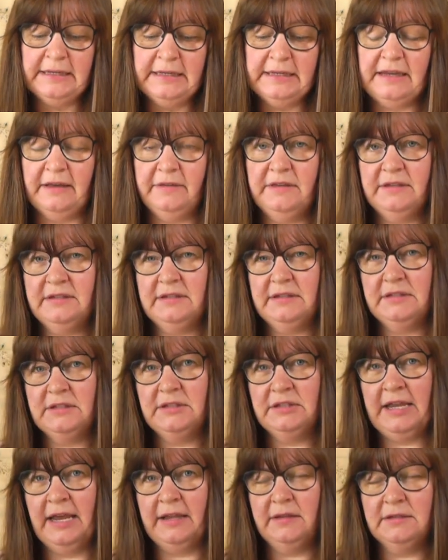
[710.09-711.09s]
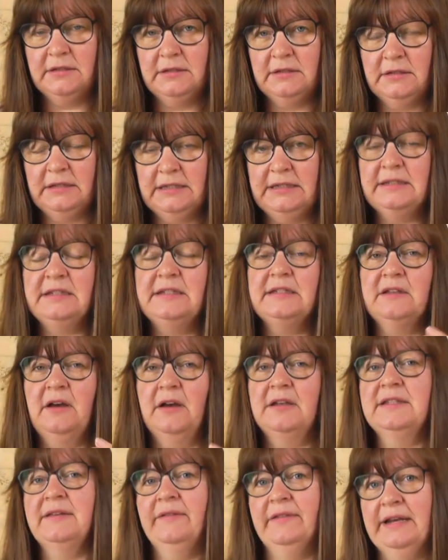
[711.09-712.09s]
Now, these
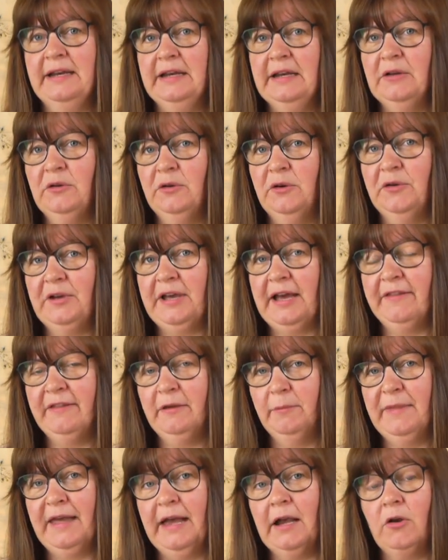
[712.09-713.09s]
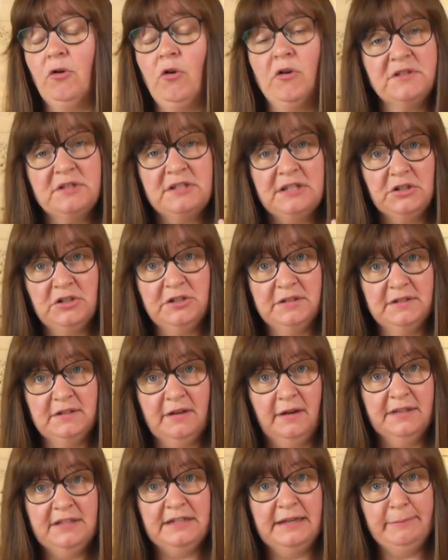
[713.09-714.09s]
designs, I've had a little look at them. They're cross-stitch
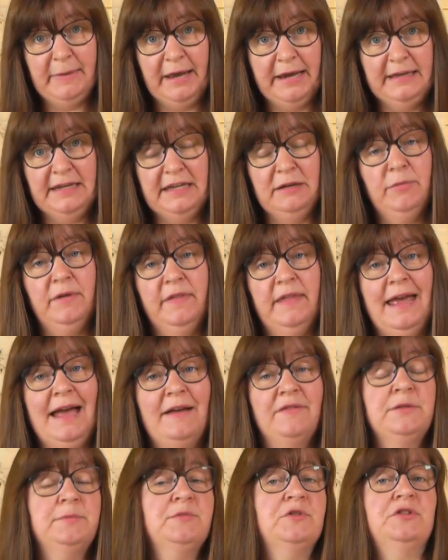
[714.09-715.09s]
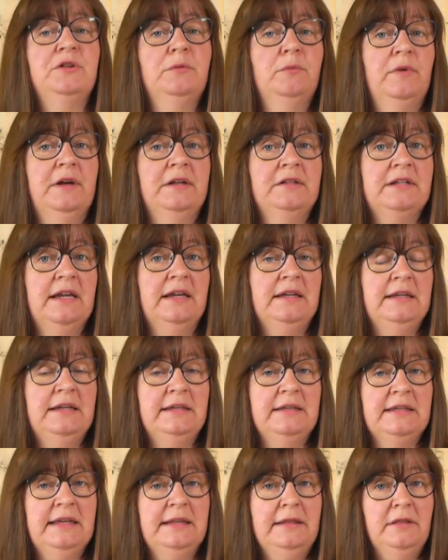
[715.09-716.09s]
designs mainly, but they have some stump work
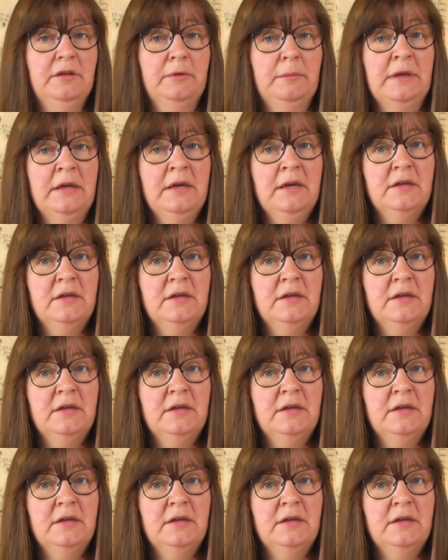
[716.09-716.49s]
techniques in them.